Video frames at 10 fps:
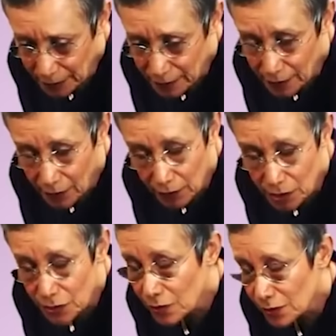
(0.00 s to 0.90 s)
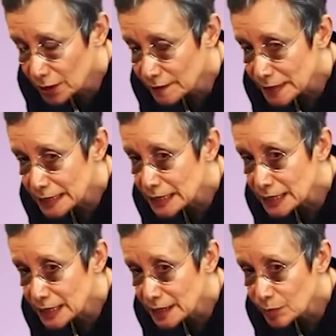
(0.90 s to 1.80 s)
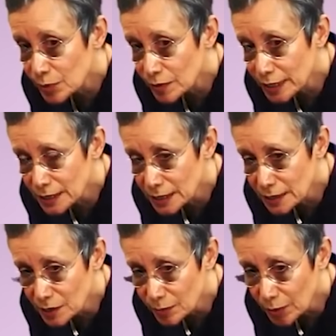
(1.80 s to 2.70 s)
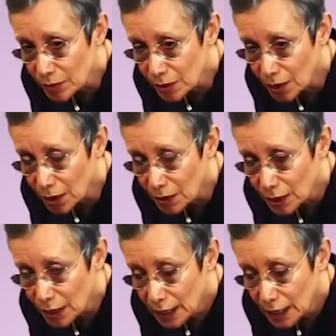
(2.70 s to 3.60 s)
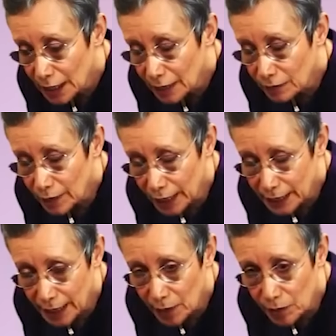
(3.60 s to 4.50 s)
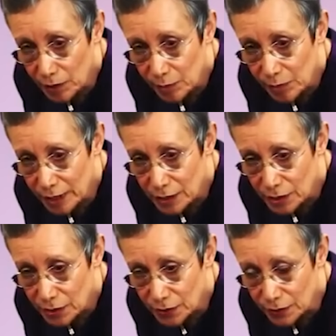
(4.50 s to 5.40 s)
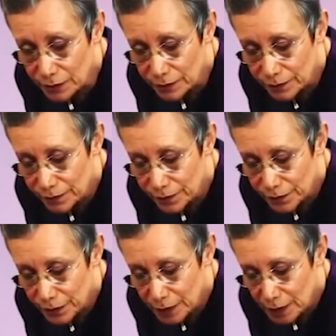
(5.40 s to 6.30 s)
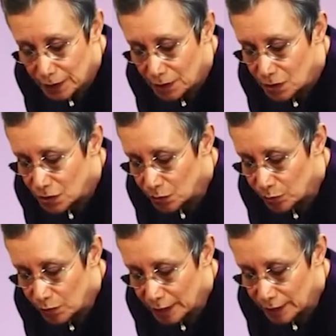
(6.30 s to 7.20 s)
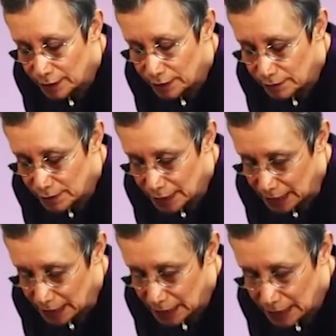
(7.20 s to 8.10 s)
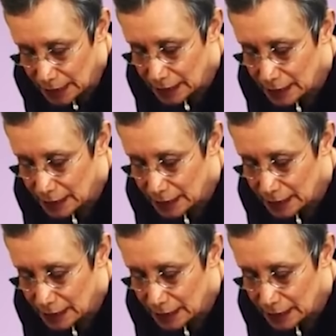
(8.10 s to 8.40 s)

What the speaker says: there are a total of 16 points in this protocol, and right now we're at point 2. So point 3,